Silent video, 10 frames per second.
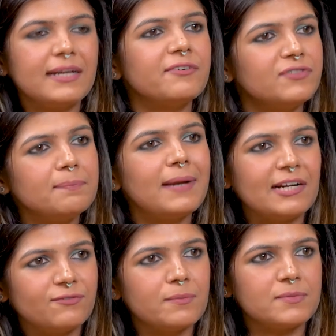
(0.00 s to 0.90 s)
there are different
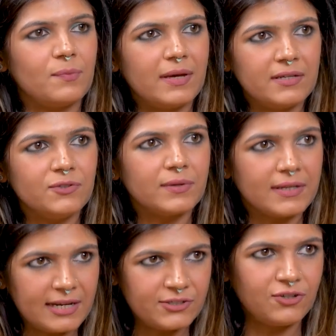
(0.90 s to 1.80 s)
platforms wherein you
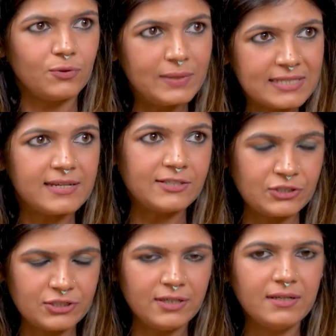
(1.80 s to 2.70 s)
can get your wills
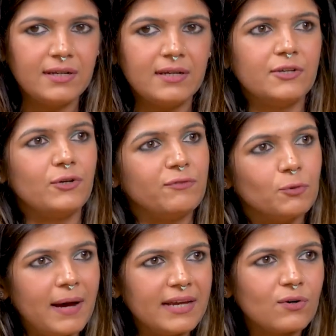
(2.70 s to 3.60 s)
registered. You have
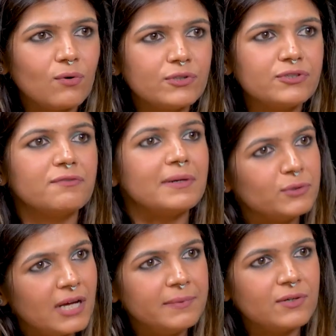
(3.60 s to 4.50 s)
Dubai courts, you have
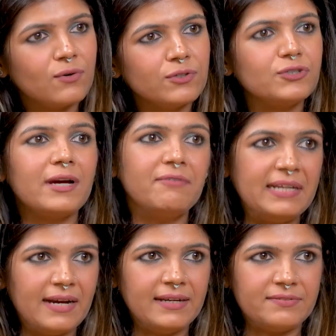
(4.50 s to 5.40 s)
Abu Dhabi courts, you have
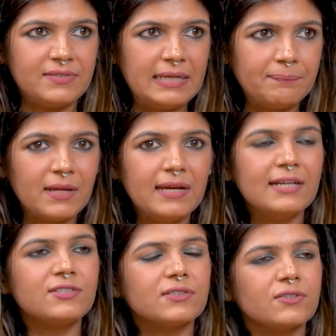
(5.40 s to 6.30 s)
DIFC.
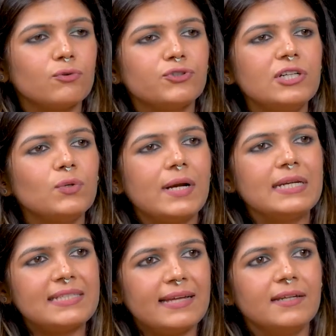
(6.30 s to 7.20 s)
It's crucial to
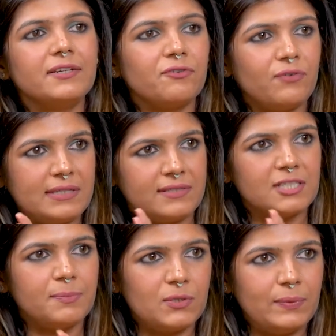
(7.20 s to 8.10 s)
understand the
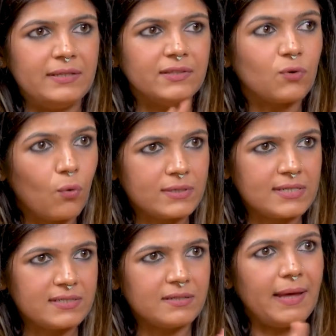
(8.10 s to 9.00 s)
differences between the court
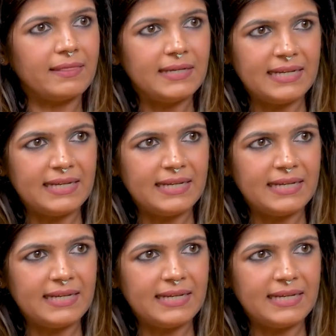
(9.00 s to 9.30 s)
system and the